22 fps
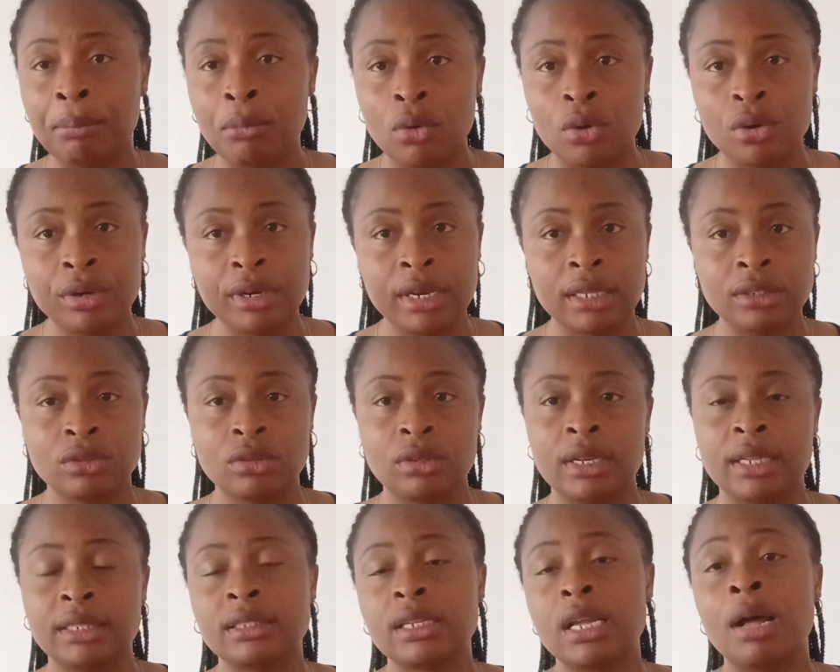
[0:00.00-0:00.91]
mother so
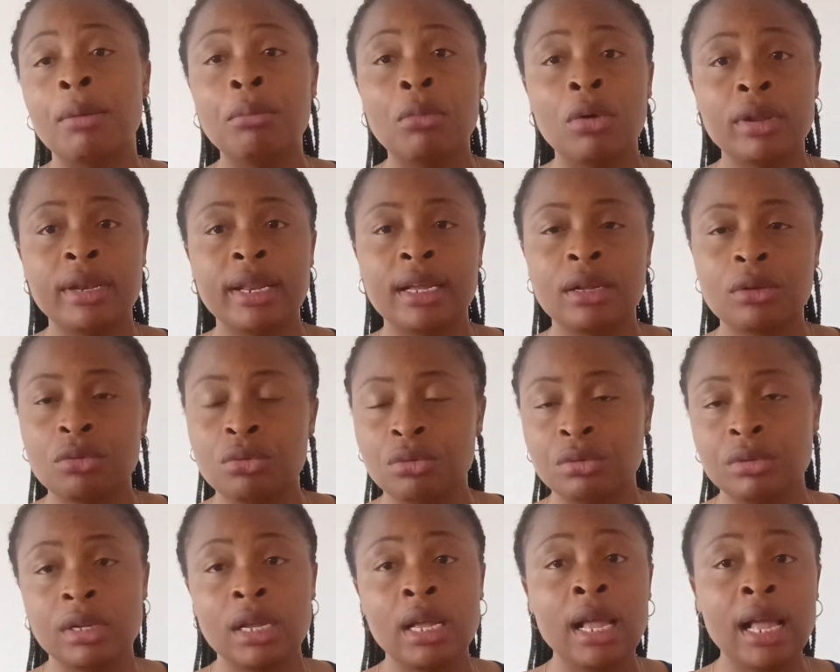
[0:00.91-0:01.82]
that her mother
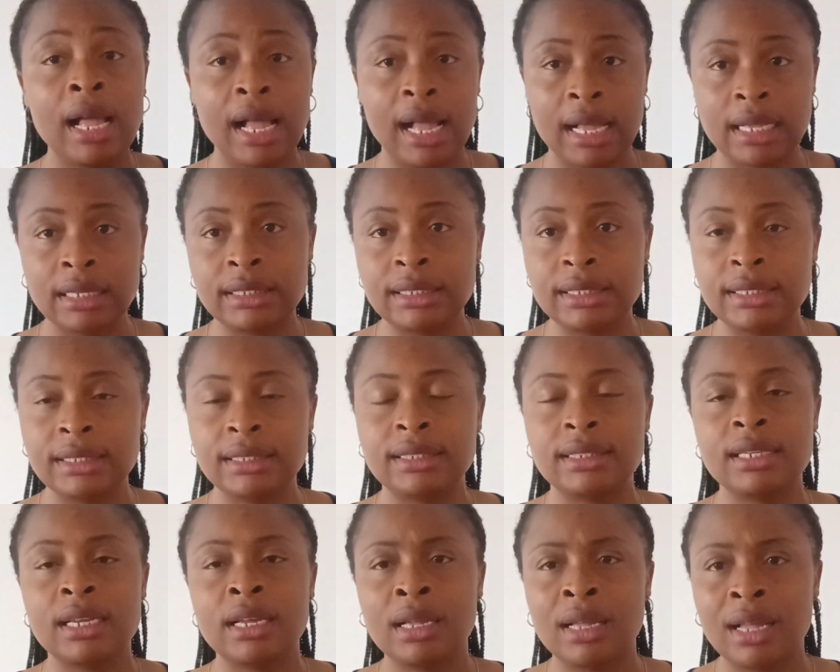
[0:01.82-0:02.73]
could
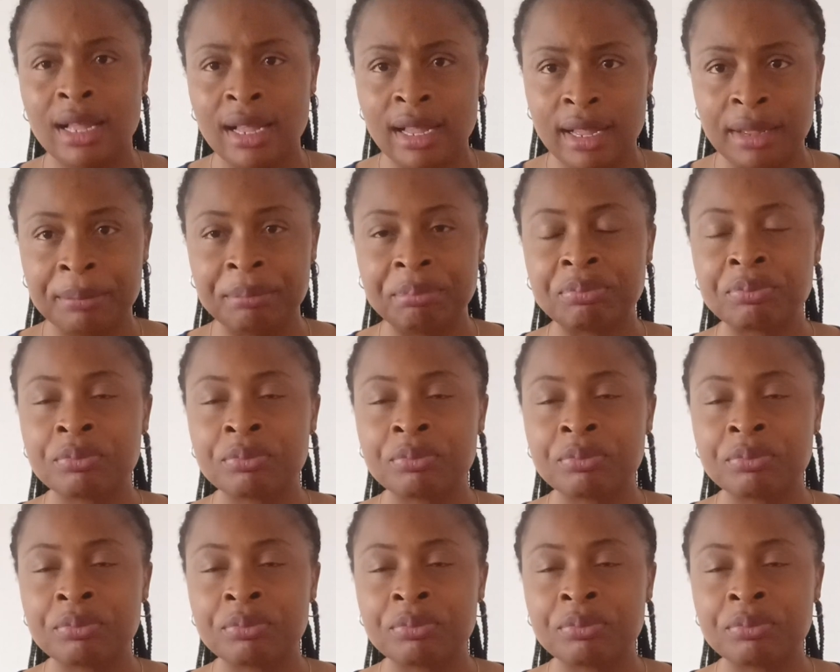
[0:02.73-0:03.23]
assist her.